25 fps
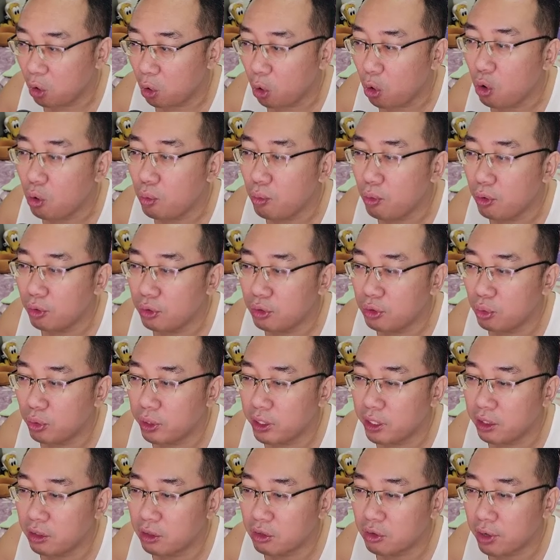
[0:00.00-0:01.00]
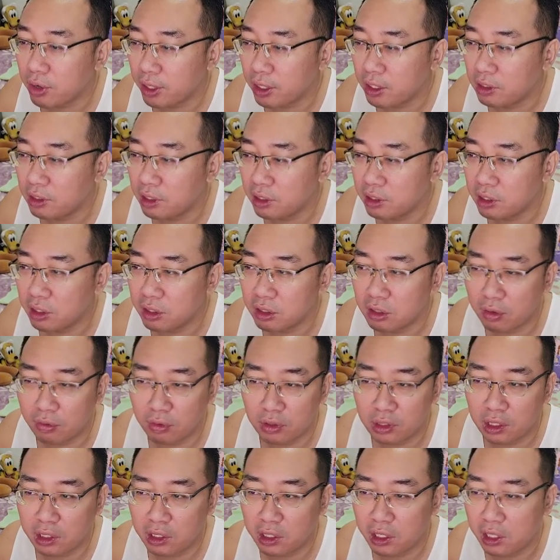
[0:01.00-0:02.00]
almost within striking distance of a
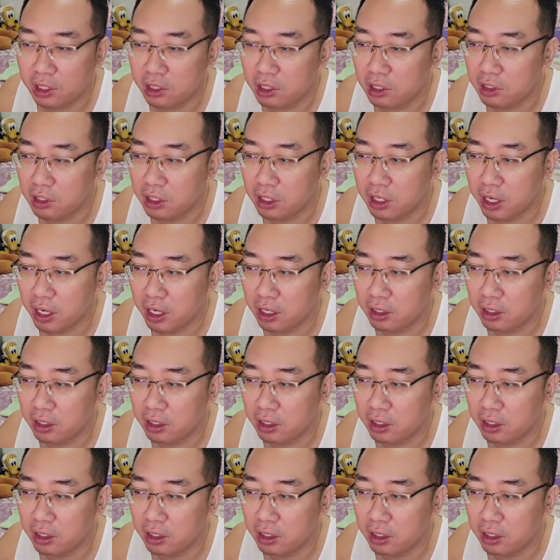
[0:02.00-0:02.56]
3080 Ti.